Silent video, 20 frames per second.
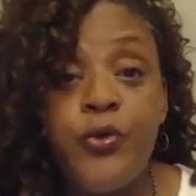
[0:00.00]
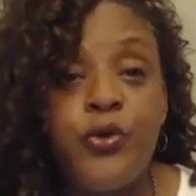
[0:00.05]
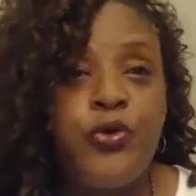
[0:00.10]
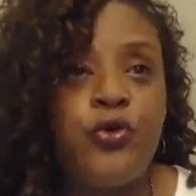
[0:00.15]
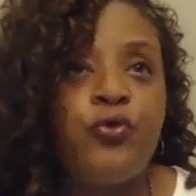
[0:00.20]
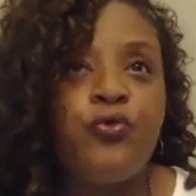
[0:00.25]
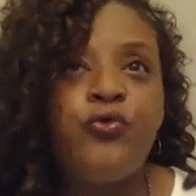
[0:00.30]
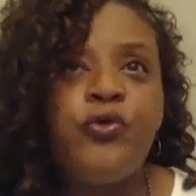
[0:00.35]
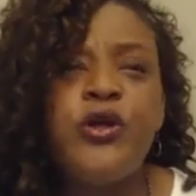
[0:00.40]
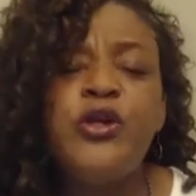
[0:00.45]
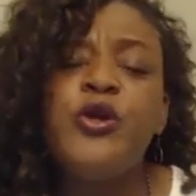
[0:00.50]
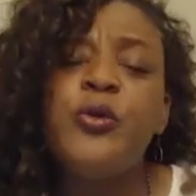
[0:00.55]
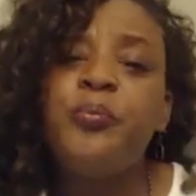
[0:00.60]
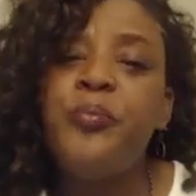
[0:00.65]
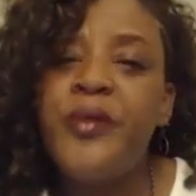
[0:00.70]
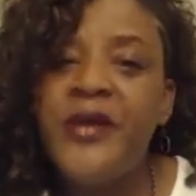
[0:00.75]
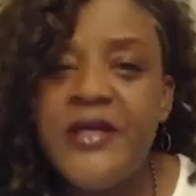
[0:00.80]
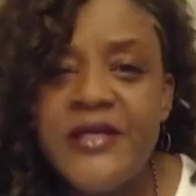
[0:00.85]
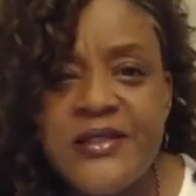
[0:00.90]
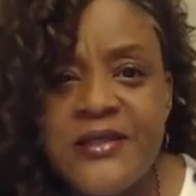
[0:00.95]
your career, your
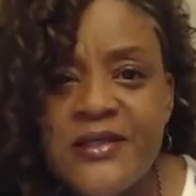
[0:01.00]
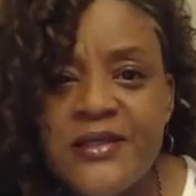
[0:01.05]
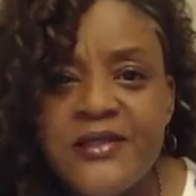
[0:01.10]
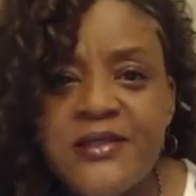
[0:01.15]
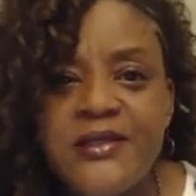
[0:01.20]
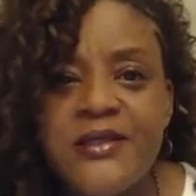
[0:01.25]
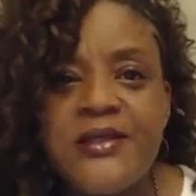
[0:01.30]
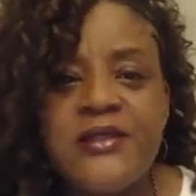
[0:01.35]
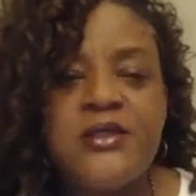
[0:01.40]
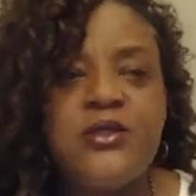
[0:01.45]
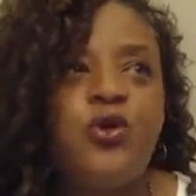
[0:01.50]
businesses,